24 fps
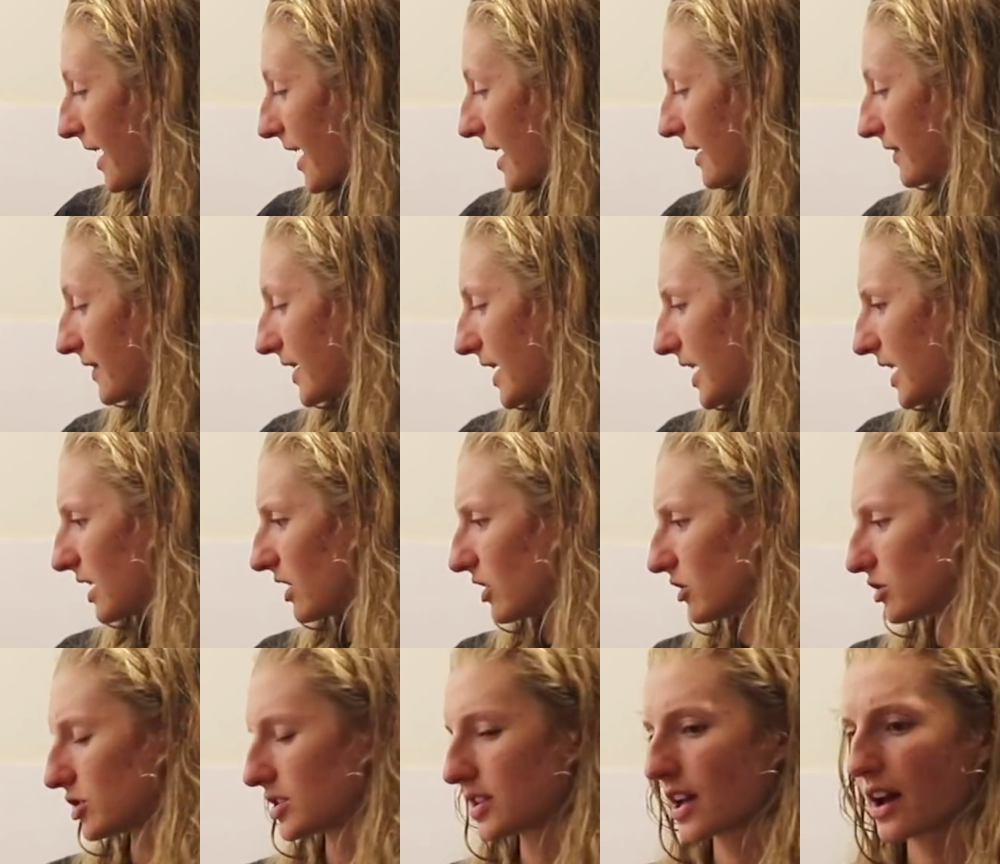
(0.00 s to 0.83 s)
And then
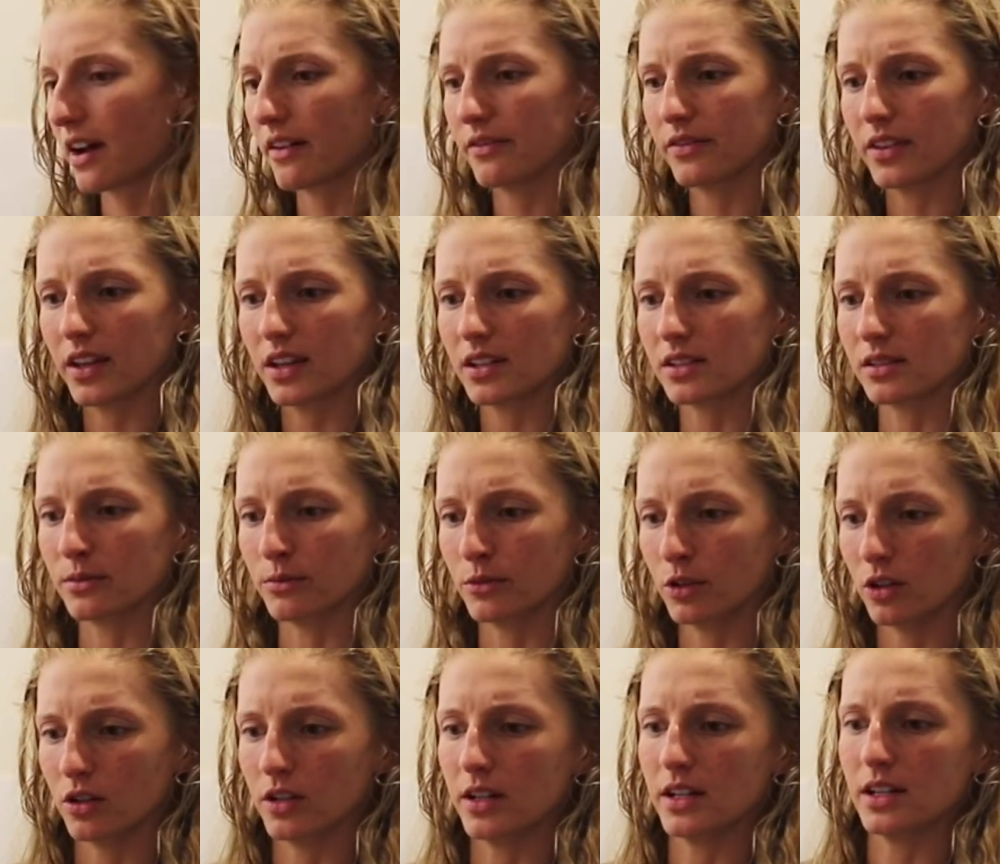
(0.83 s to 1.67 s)
I'll just have like
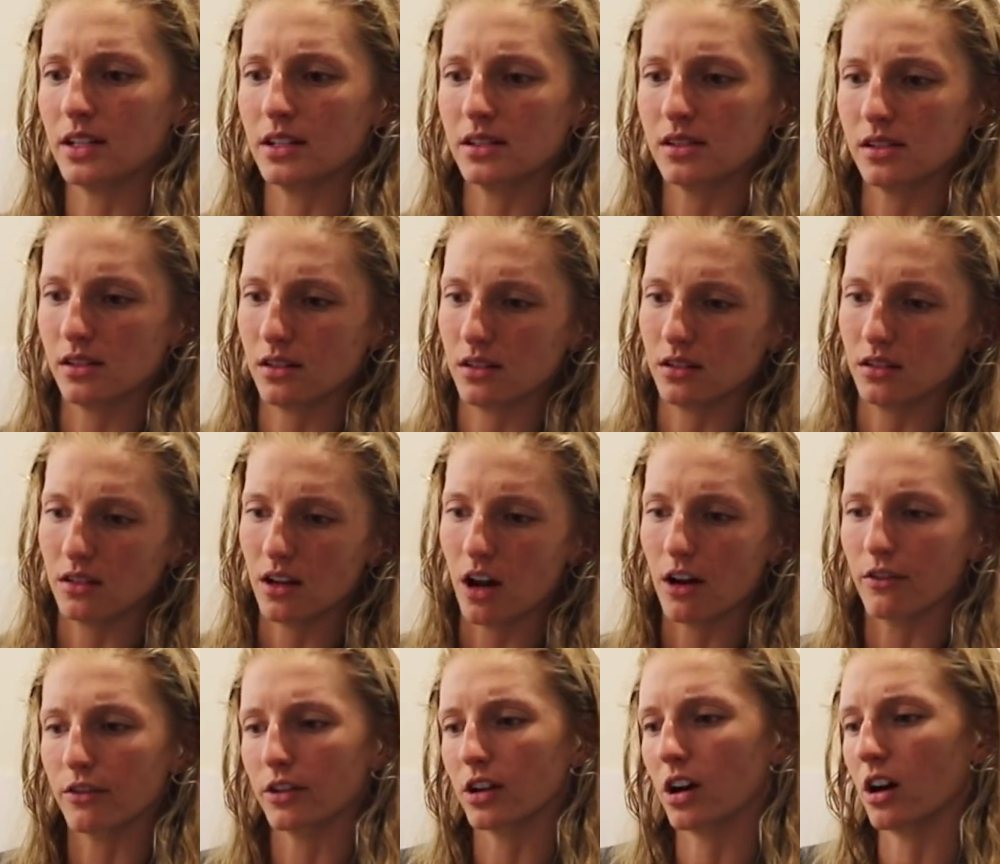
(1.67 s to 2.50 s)
some greens and
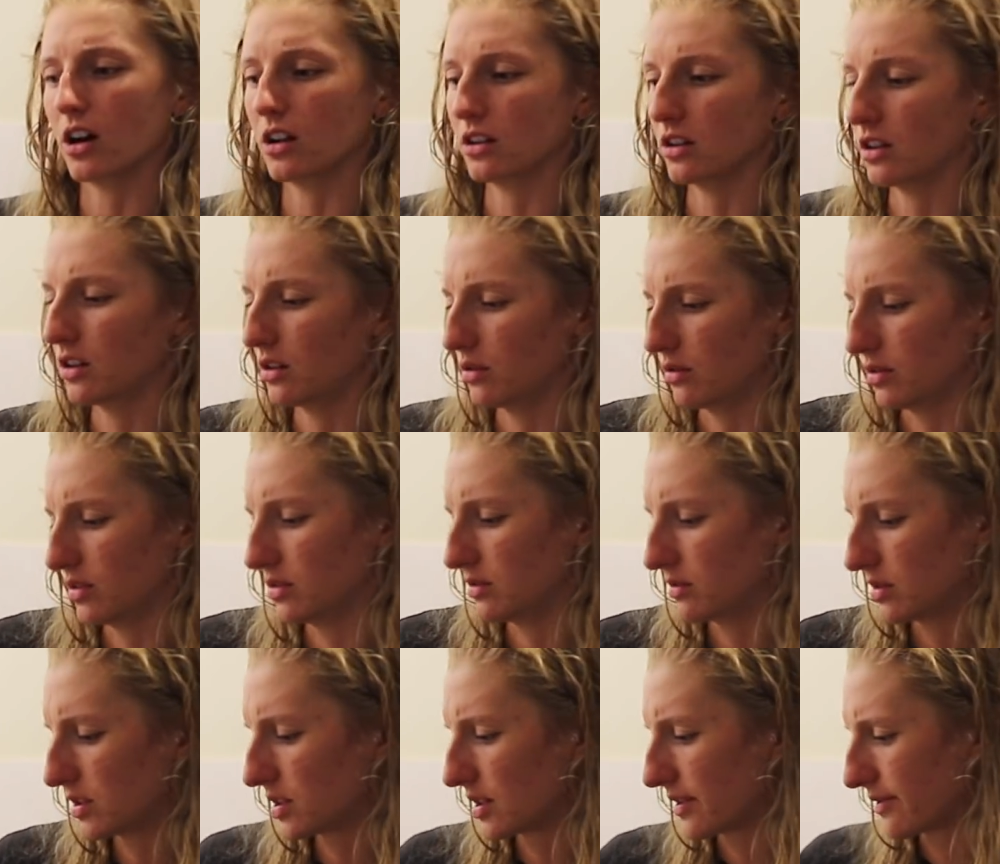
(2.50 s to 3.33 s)
avocado
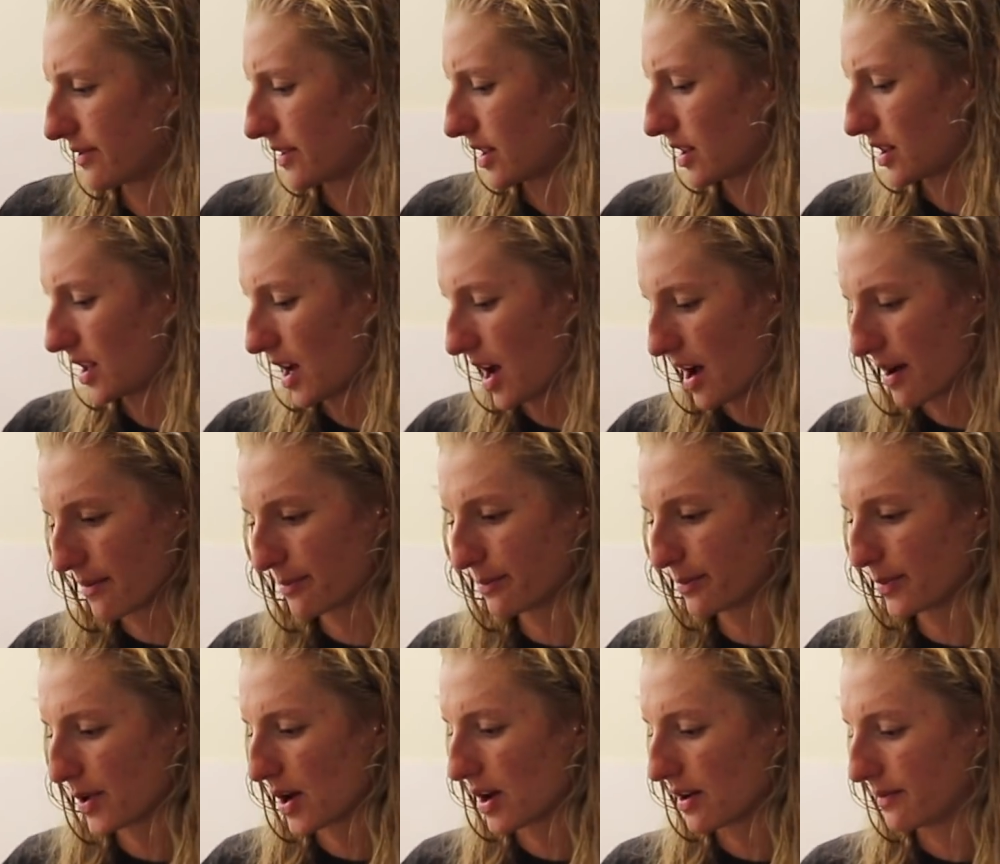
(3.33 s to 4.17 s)
and stuff like
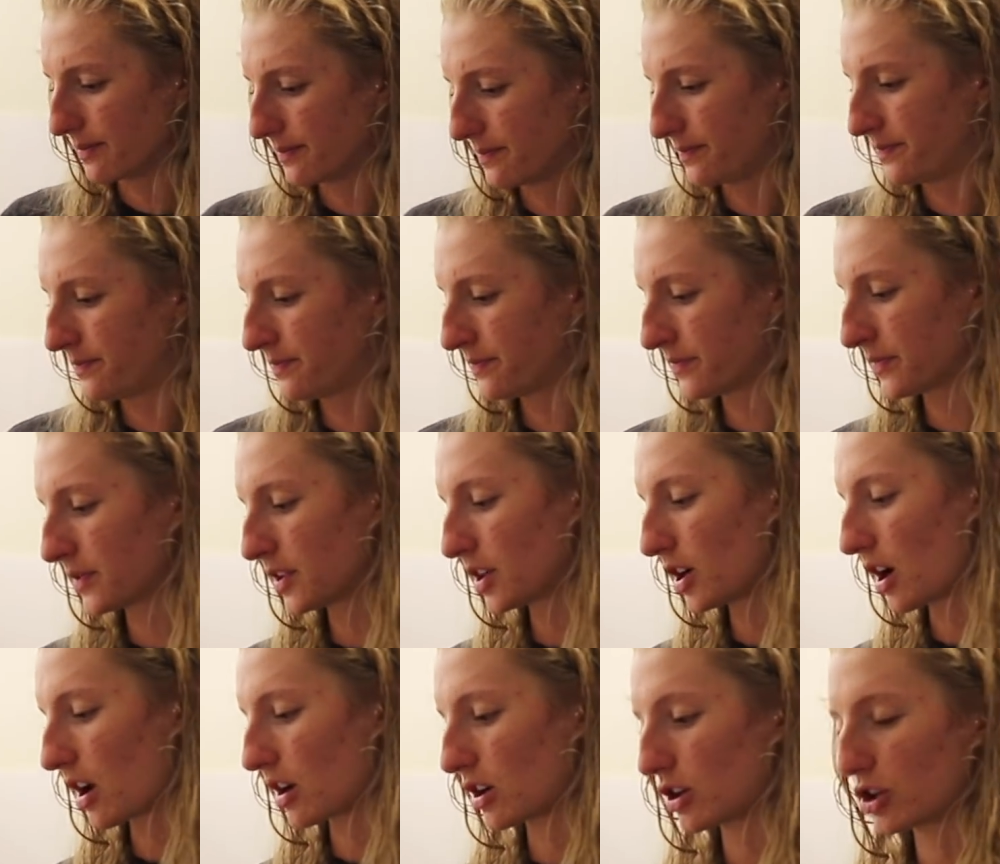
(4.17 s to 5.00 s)
that. But
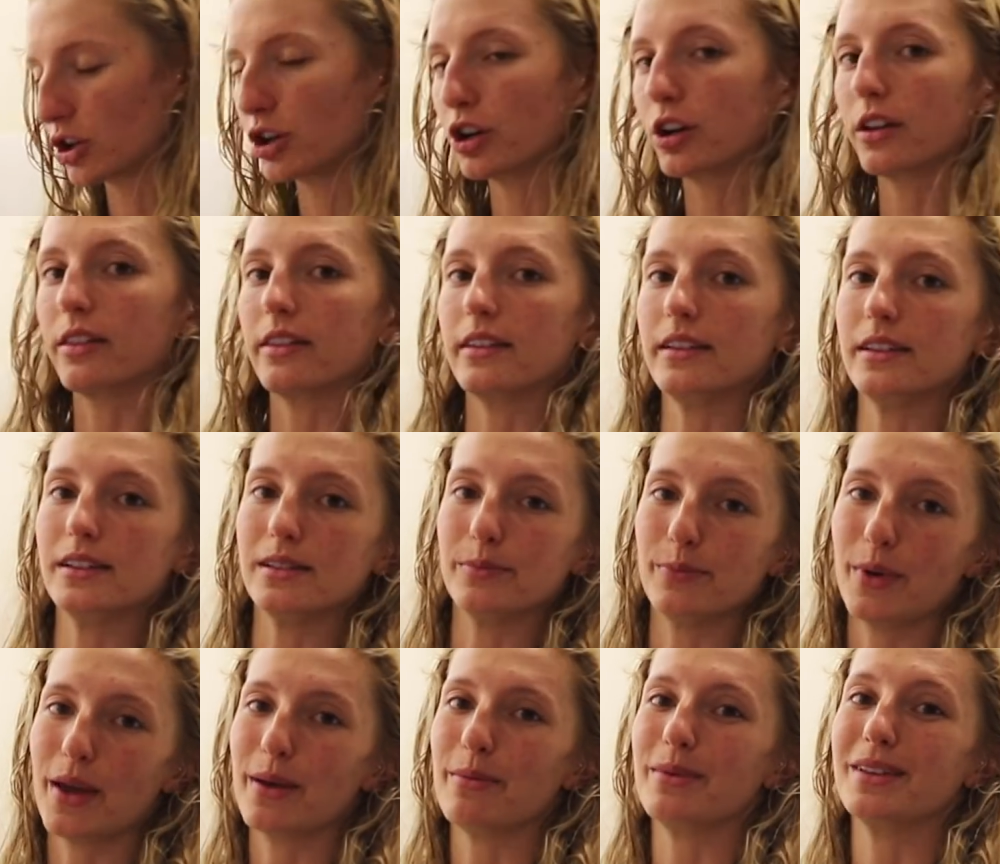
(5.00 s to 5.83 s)
gotta cook
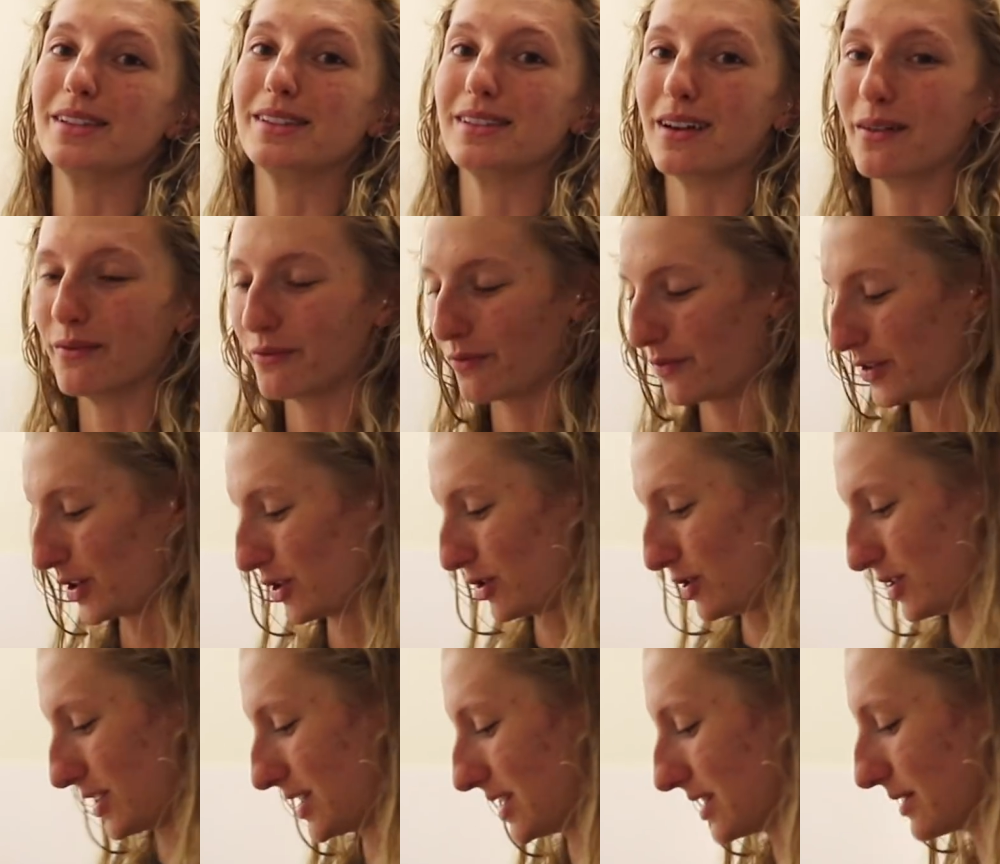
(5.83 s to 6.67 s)
these babies up
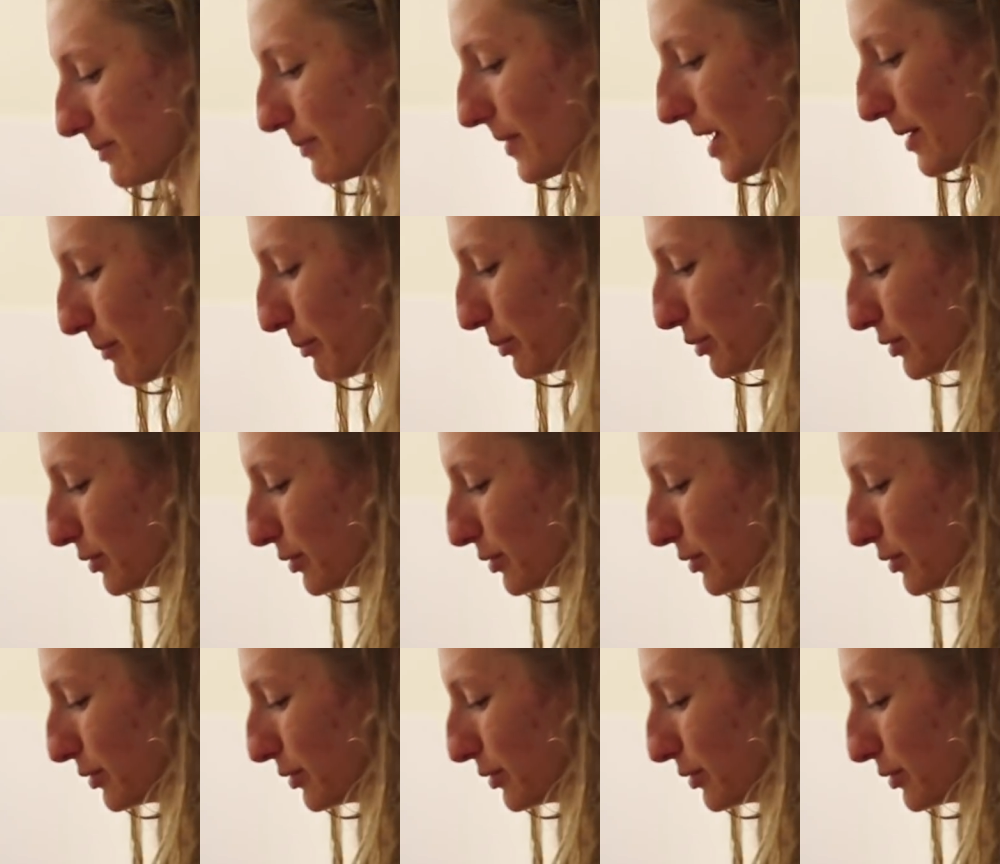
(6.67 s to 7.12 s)
first, my